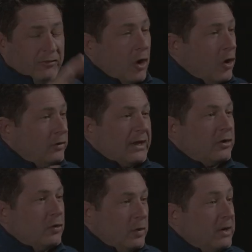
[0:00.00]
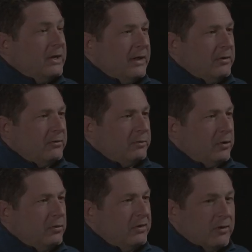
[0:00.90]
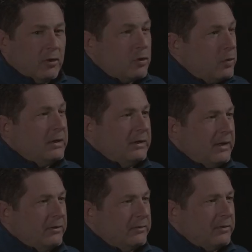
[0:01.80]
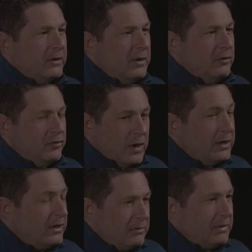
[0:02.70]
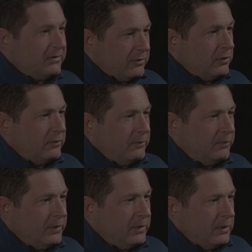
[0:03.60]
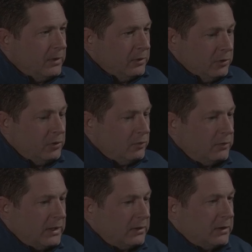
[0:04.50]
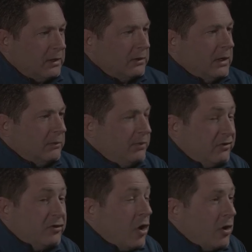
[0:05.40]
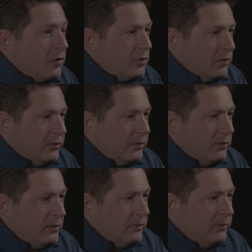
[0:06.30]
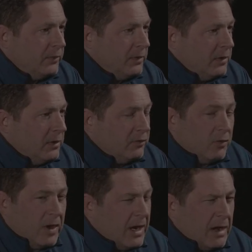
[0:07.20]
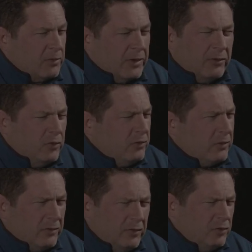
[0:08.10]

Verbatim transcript: and it's all like query letters, bro. It's all query letters. Mm-hmm. Trying to get myself you know, like like like pitching articles. Yeah. So and I then dudes